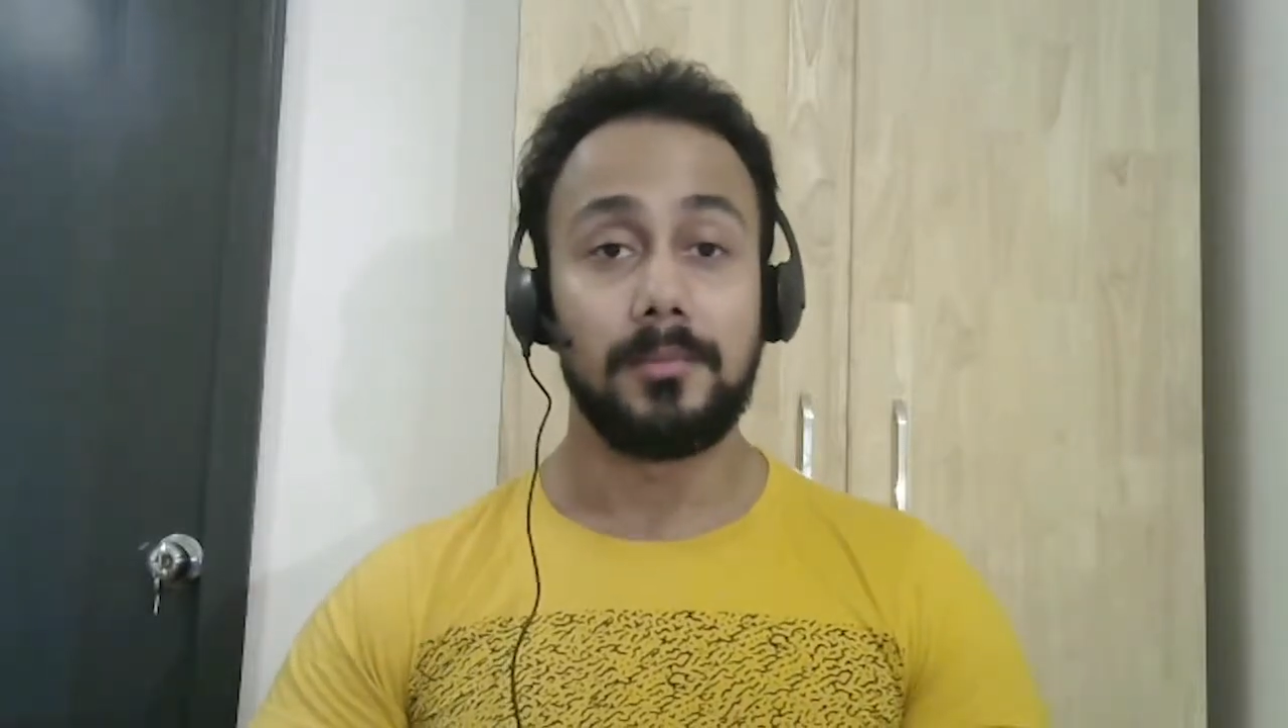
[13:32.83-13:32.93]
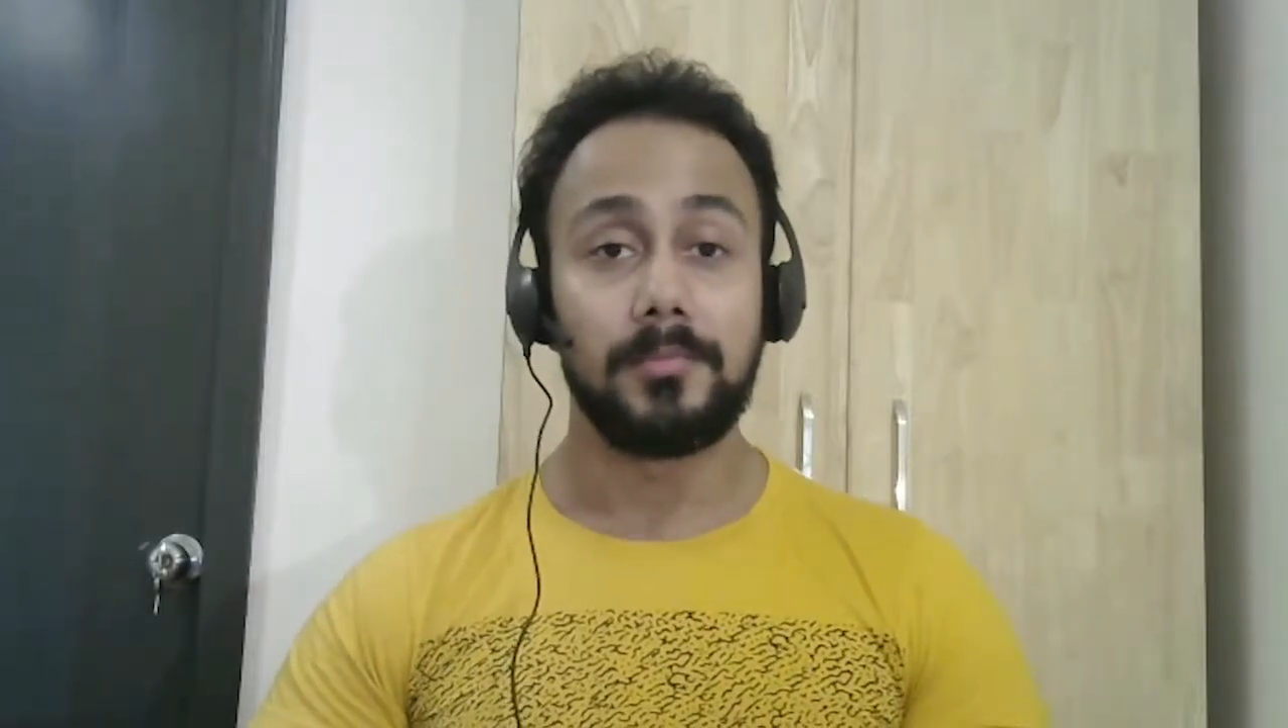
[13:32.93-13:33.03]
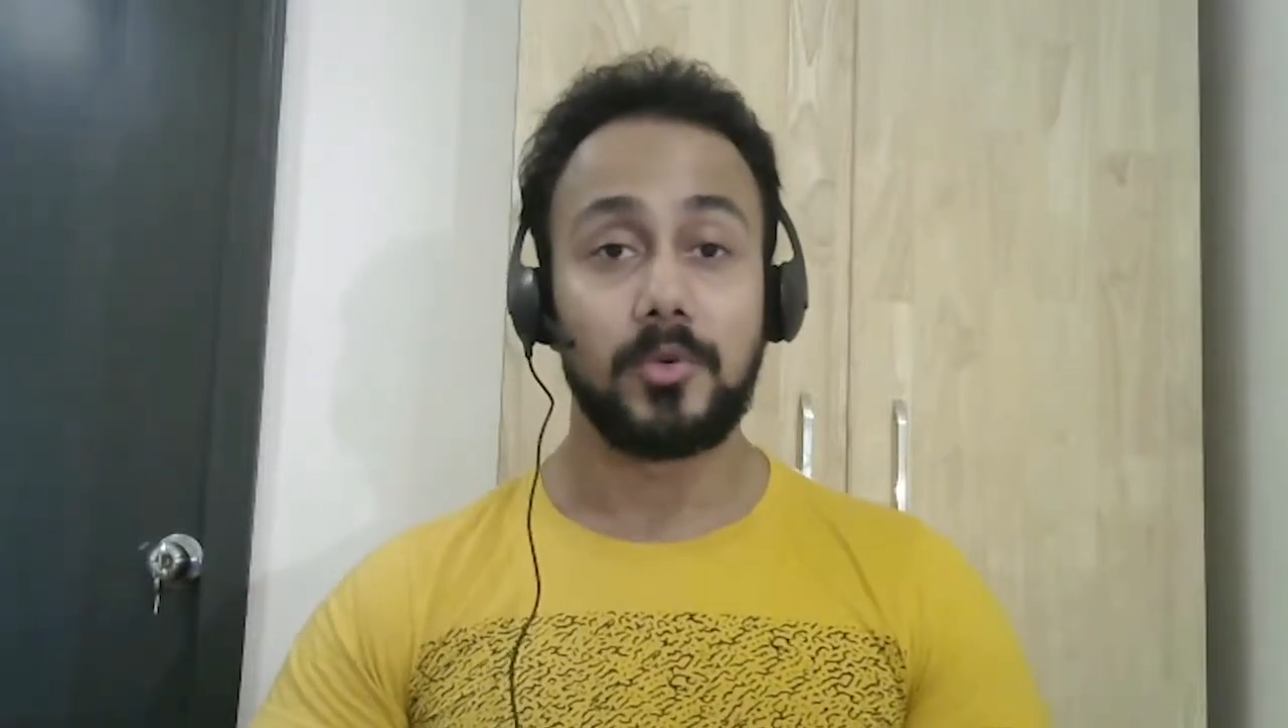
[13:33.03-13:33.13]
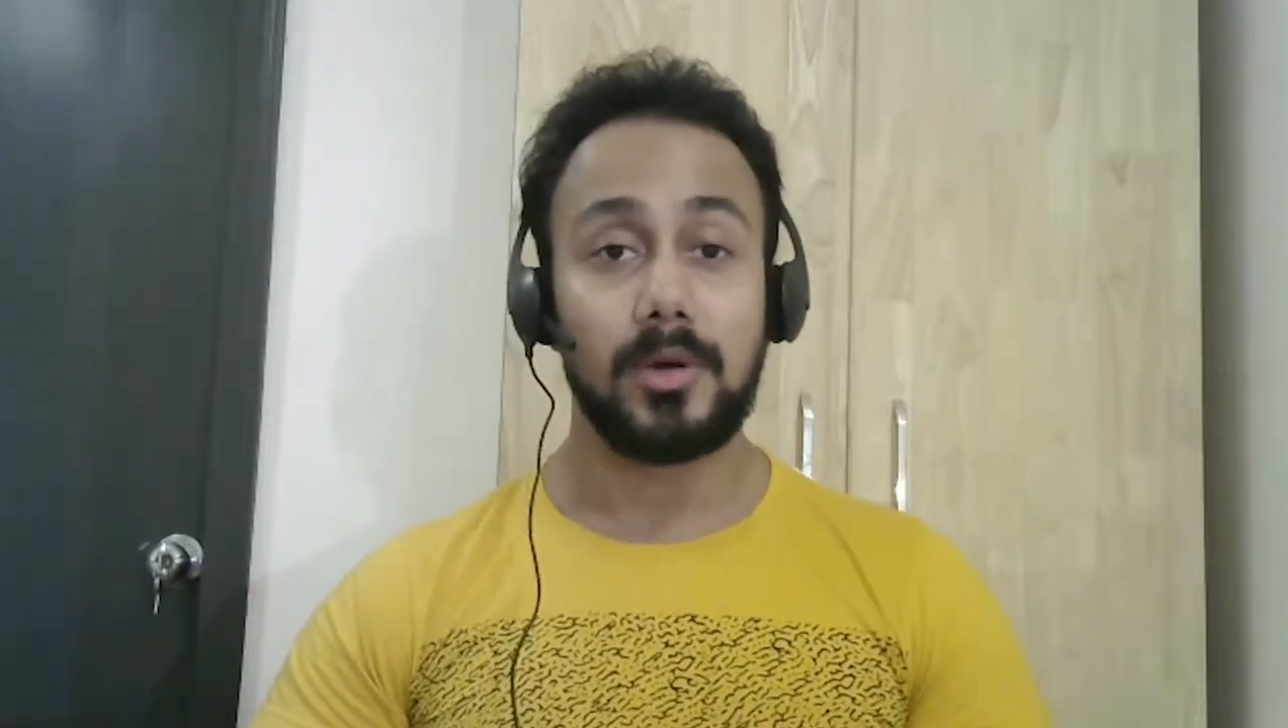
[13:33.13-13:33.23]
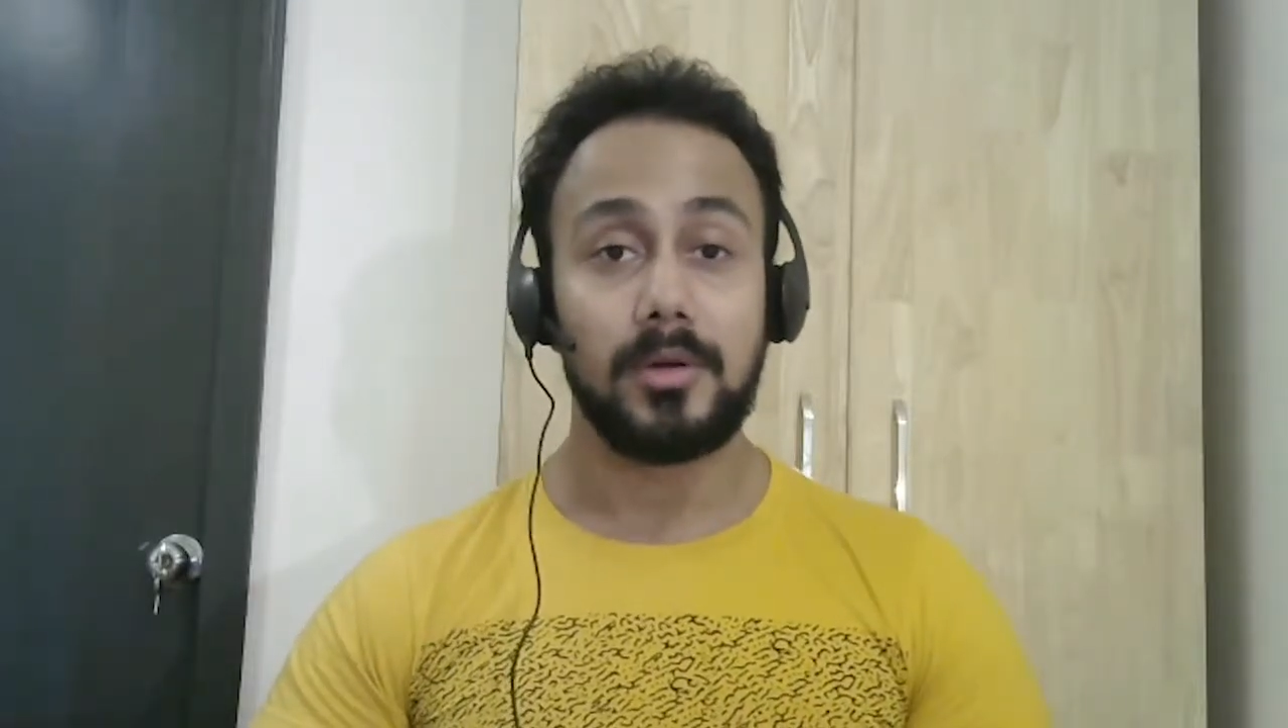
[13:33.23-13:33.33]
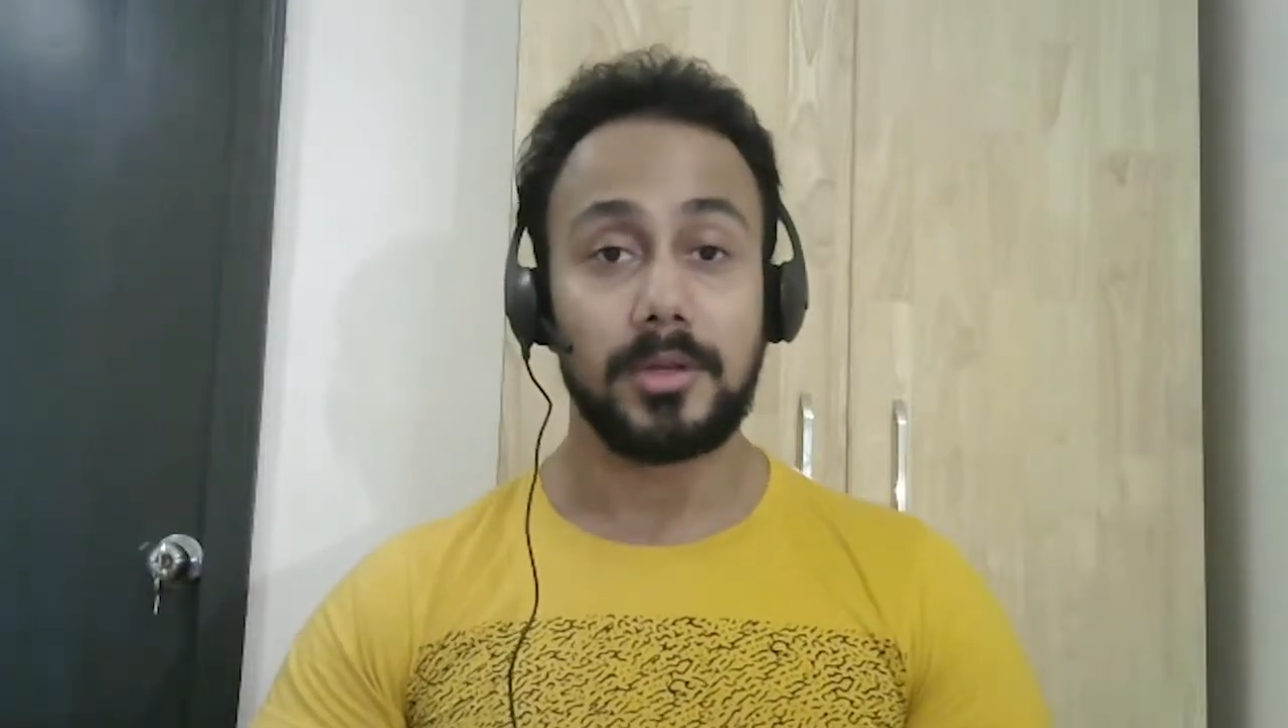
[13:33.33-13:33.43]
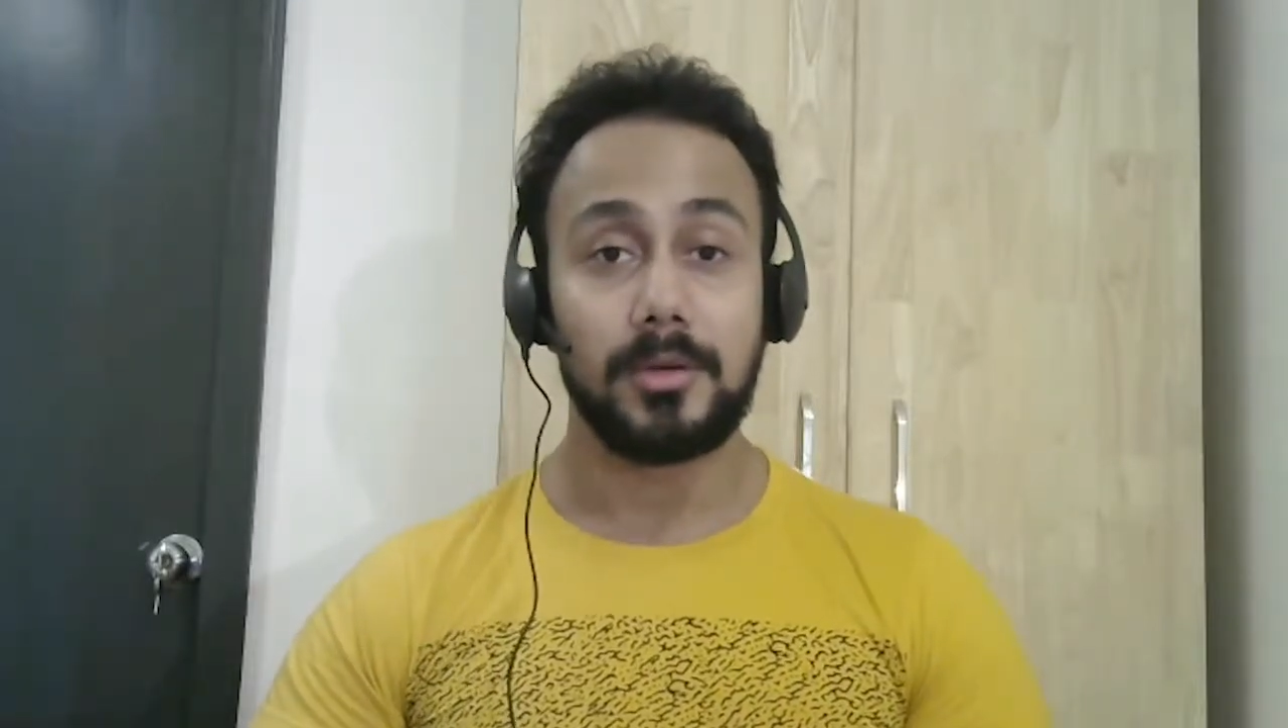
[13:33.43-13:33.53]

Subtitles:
throughout